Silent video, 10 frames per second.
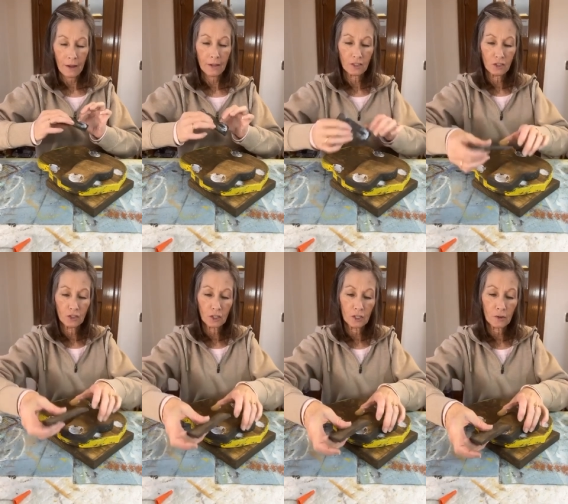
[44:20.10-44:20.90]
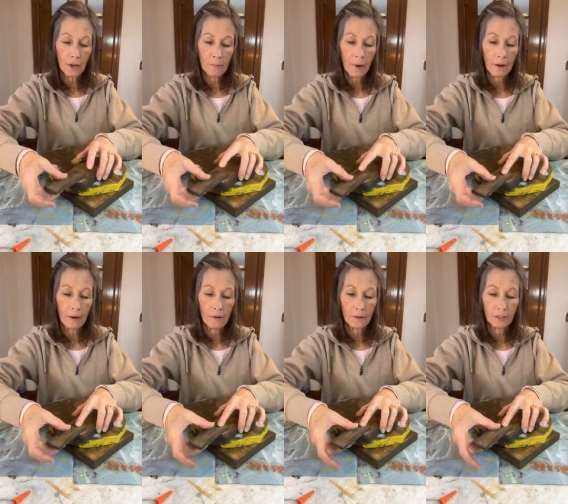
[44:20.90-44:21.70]
That's usually dry
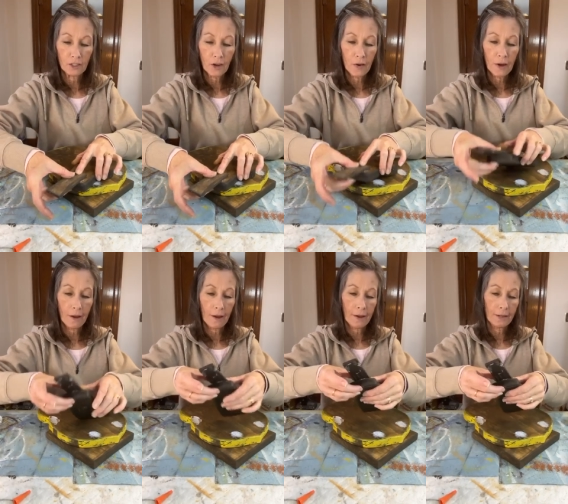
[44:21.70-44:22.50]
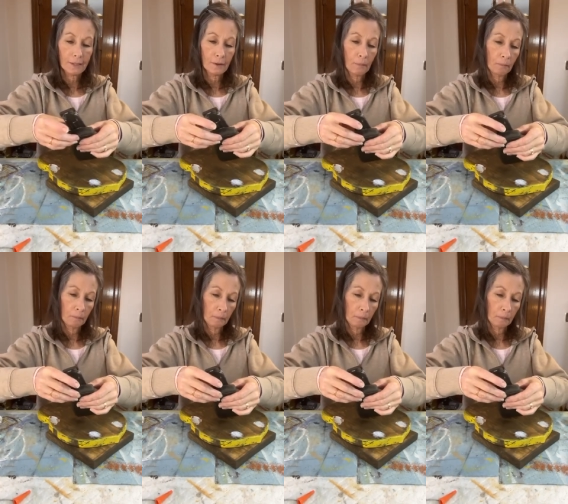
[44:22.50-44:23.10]
by now. Sorry, guys.